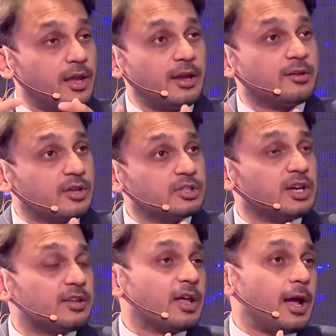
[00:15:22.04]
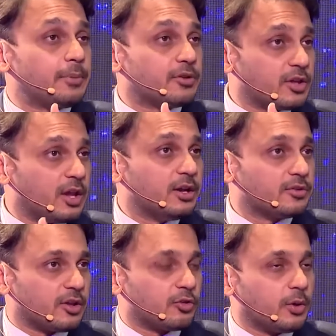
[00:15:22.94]
and such as
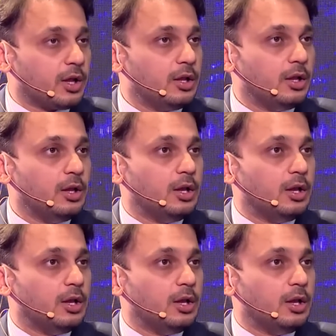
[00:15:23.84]
hyperscalers as well,